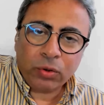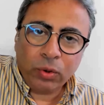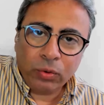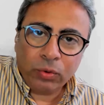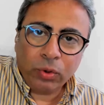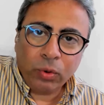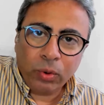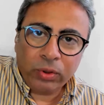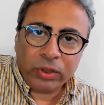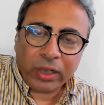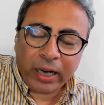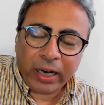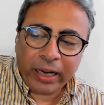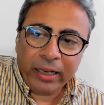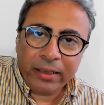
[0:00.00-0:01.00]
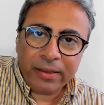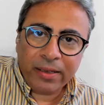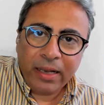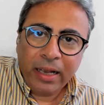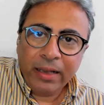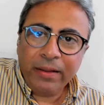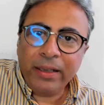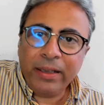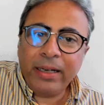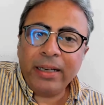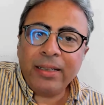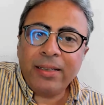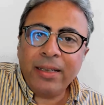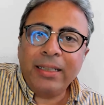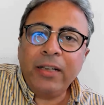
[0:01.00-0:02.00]
controlled trials, there
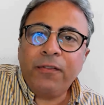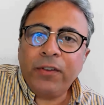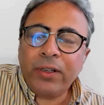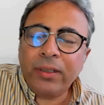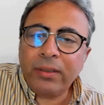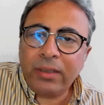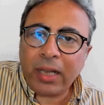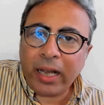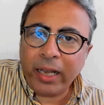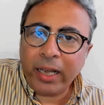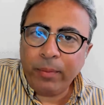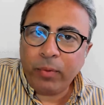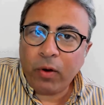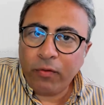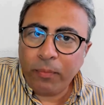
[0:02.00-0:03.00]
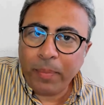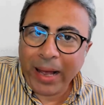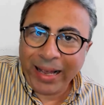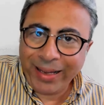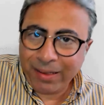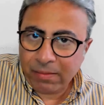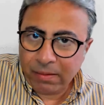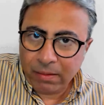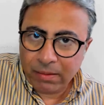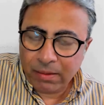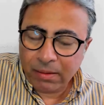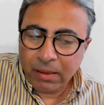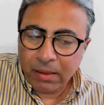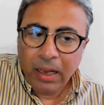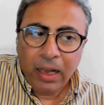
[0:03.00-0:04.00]
is a different type of biases.
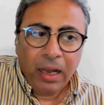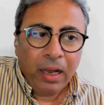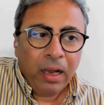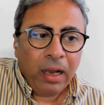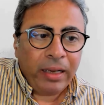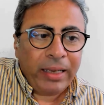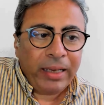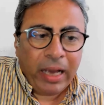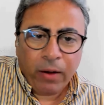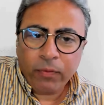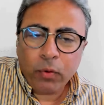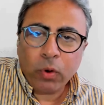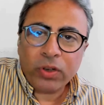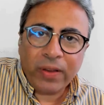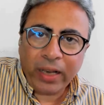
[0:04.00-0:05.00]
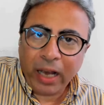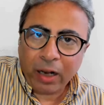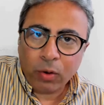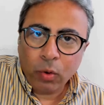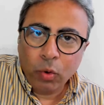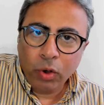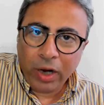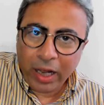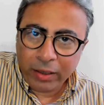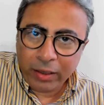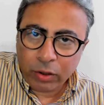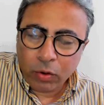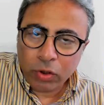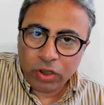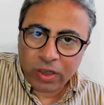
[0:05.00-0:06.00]
Yeah, of course, they are all
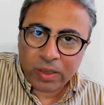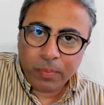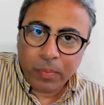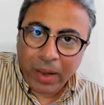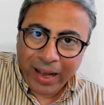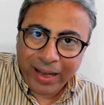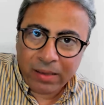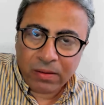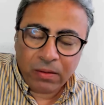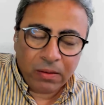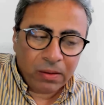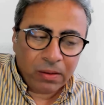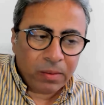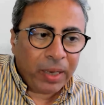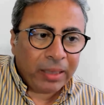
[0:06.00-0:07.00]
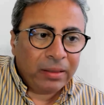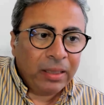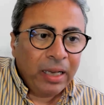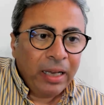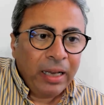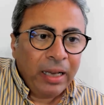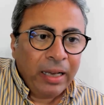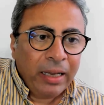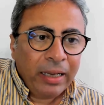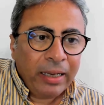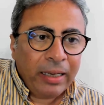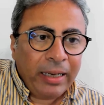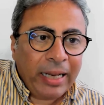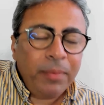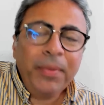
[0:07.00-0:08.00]
unconscious biases, but
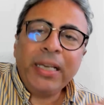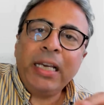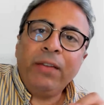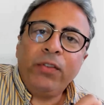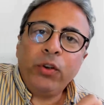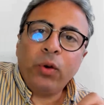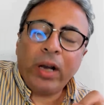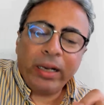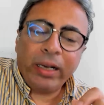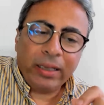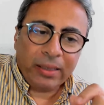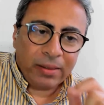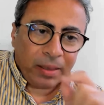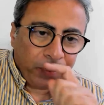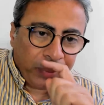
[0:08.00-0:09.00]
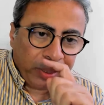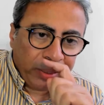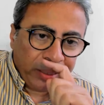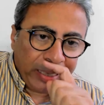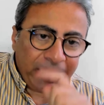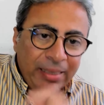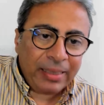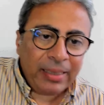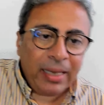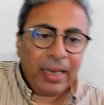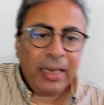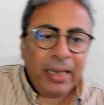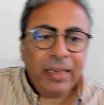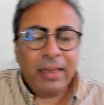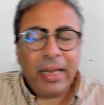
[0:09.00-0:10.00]
let me give you an example. Let's
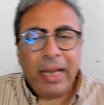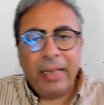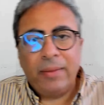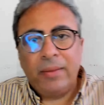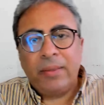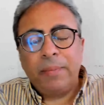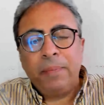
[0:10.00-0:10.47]
say that